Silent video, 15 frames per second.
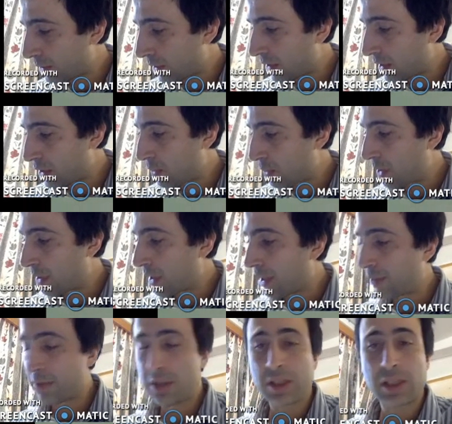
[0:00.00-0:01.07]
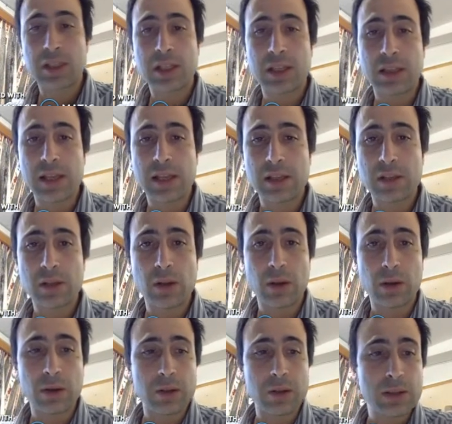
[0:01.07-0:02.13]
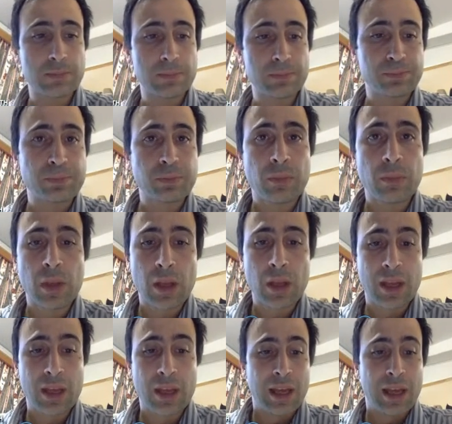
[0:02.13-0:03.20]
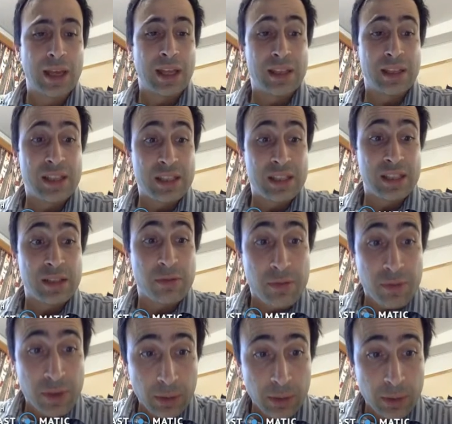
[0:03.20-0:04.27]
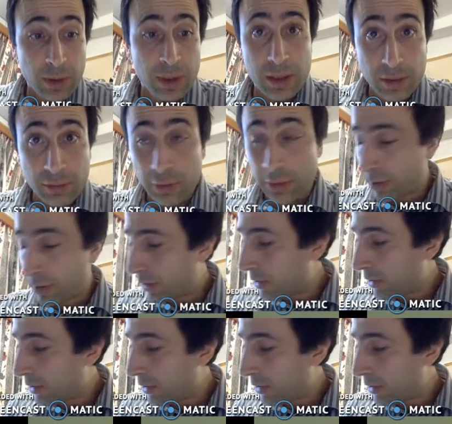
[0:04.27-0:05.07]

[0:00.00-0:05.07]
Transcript: in this point, after $16,000. This is very different